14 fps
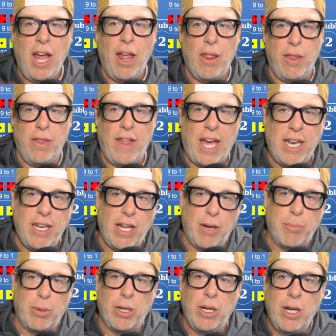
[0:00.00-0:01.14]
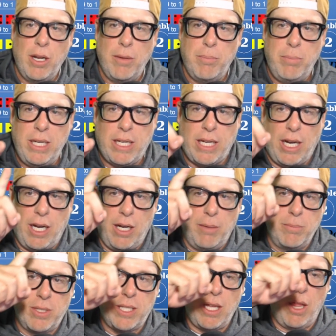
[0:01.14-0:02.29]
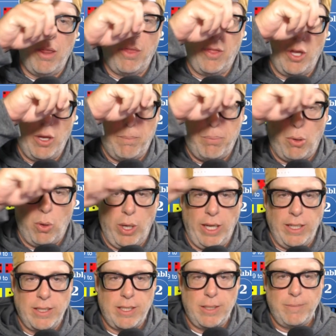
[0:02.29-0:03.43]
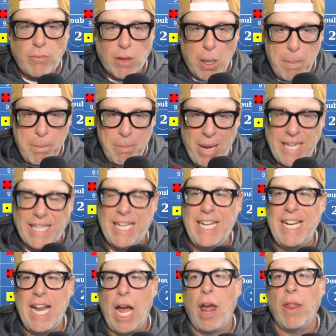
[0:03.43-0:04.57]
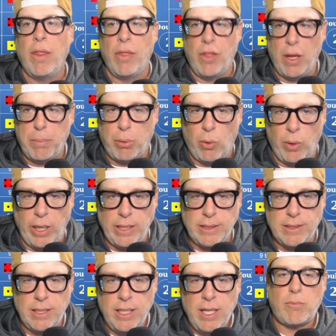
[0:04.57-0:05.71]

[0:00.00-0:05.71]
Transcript: that number becomes the point, making the point.